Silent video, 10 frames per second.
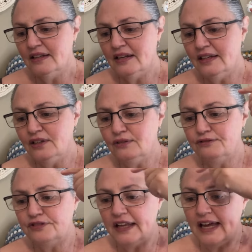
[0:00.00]
little
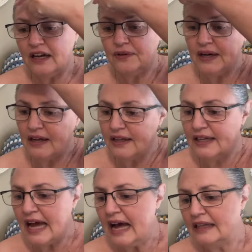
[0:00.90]
flower
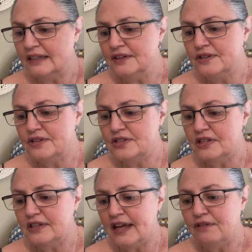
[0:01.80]
garlands
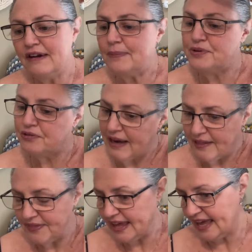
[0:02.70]
that they wrapped
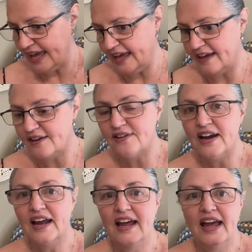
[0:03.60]
around their hair,
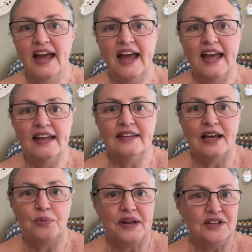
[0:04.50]
and they
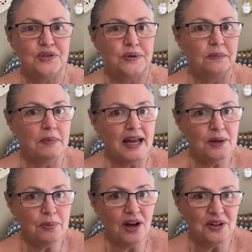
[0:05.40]
went to a
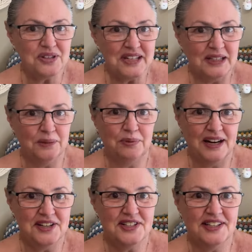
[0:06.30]
maypole
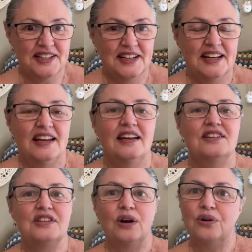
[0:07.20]
celebration.
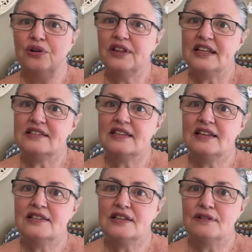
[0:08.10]
So all these
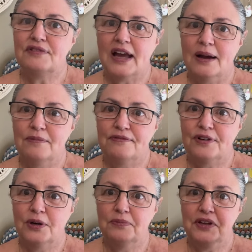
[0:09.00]
things that have come
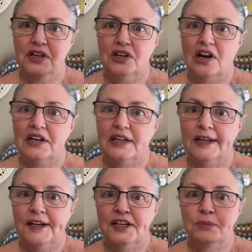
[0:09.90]
from the United
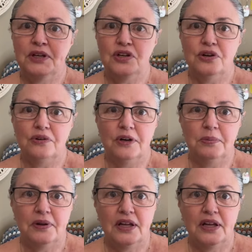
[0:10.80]
Kingdom and Europe,